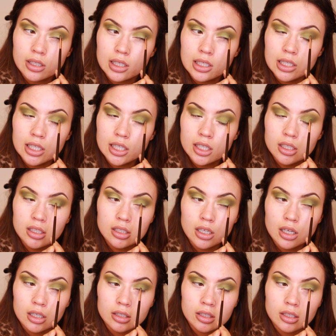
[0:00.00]
the lid,
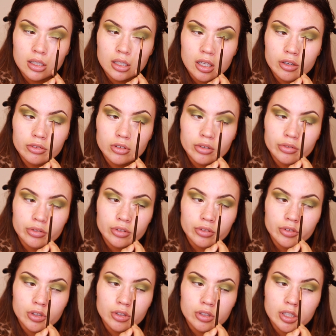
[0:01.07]
and then I left it for a
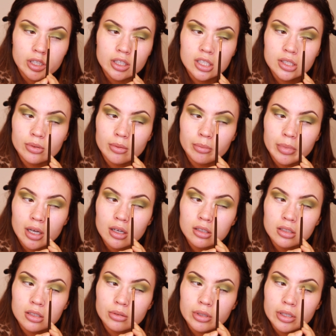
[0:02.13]
few days, went
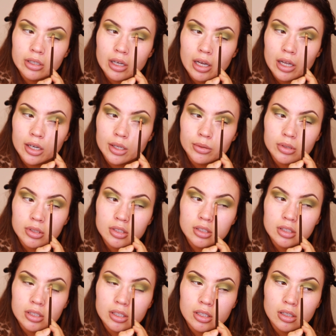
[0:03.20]
back to it, and it was
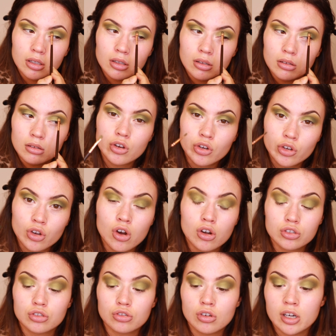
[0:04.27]
still
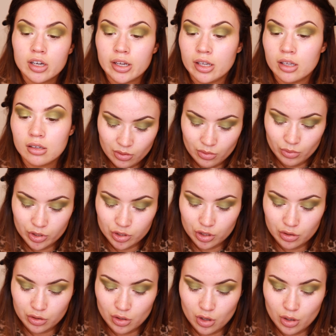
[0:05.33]
not dry, which
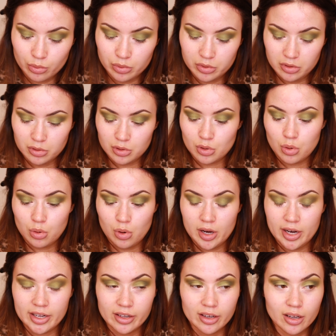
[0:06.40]
I thought was
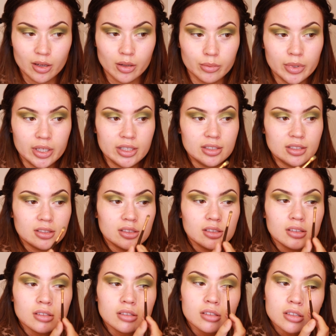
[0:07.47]
quite
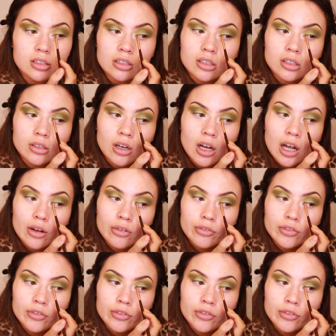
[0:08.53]
amazing. So I